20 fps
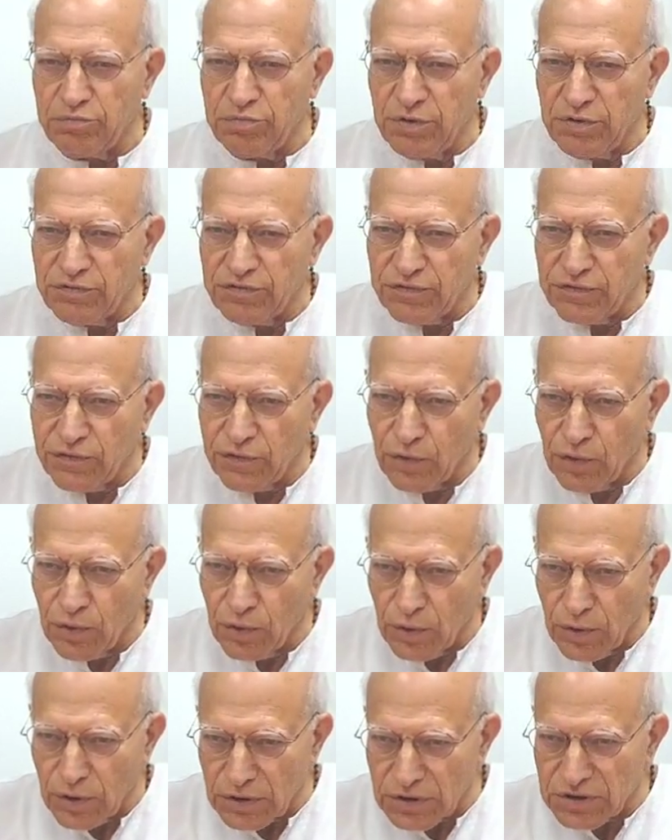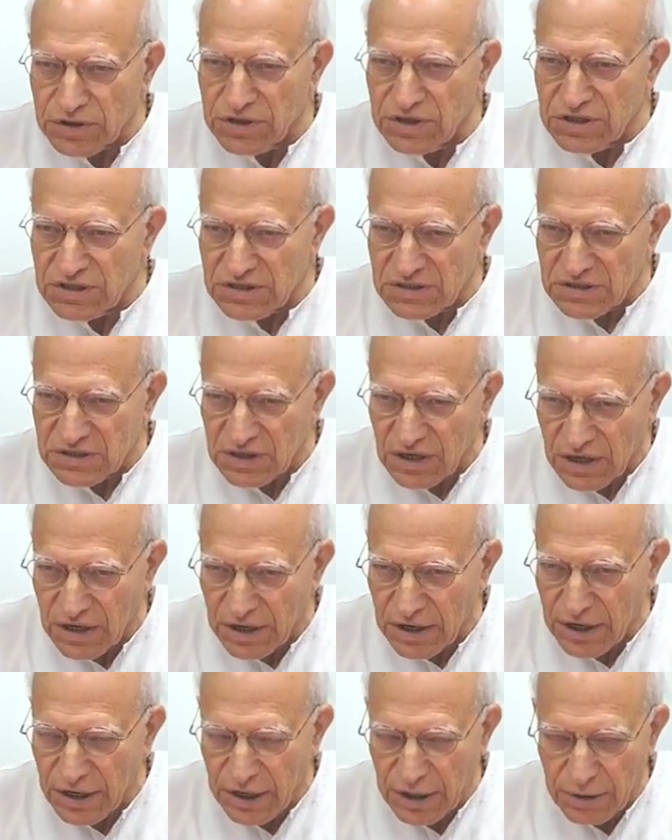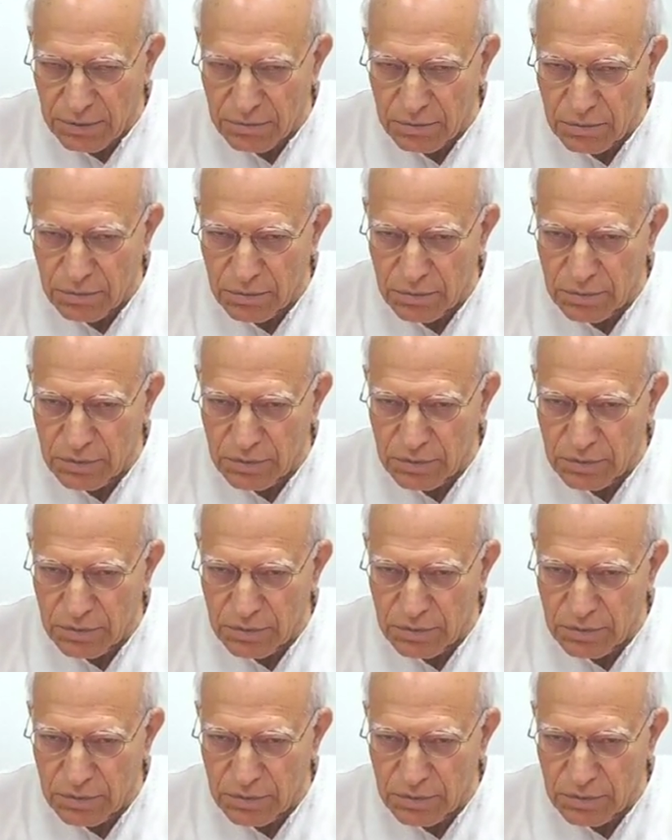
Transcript: before this time,